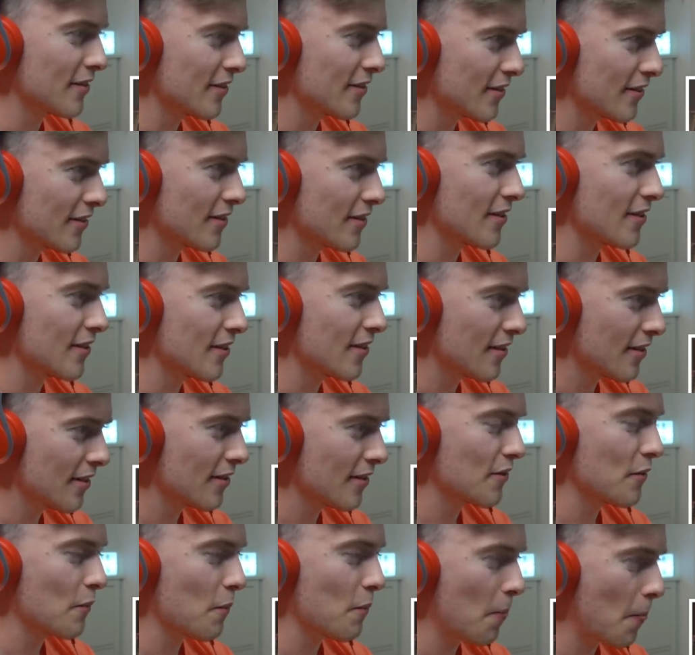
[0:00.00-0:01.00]
Then on
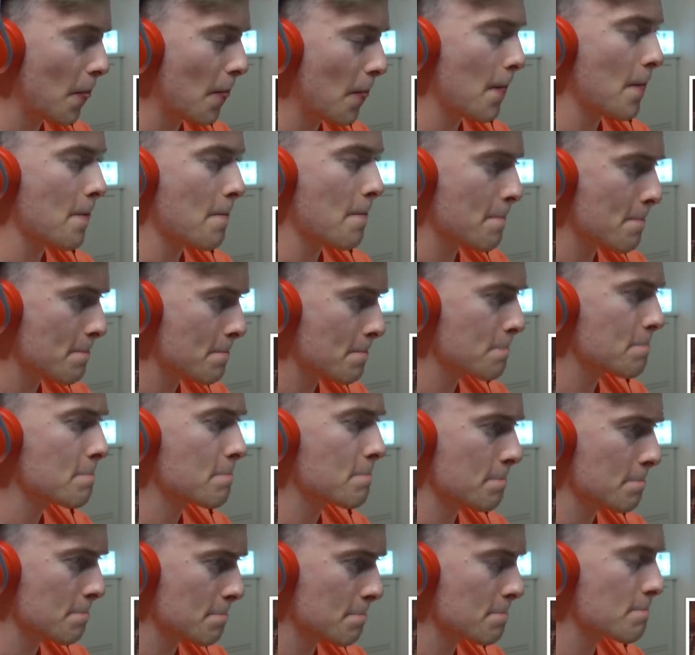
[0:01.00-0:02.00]
my signal,
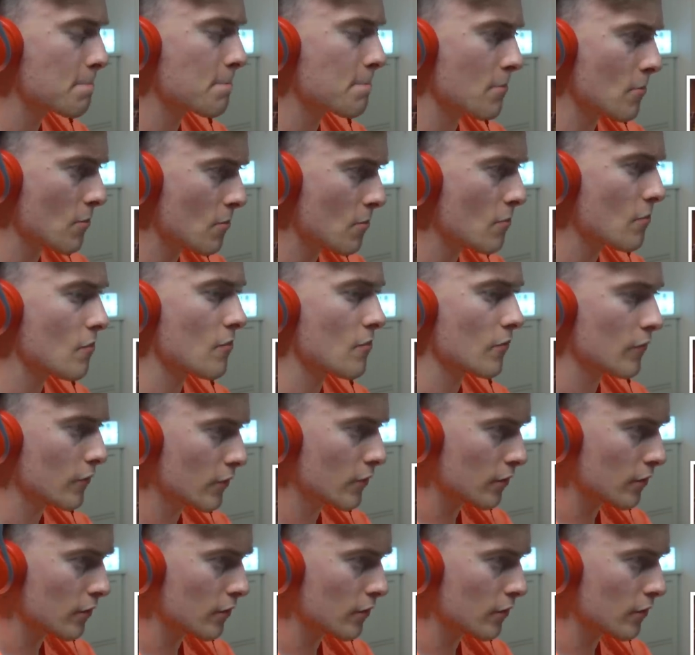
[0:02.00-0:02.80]
unleash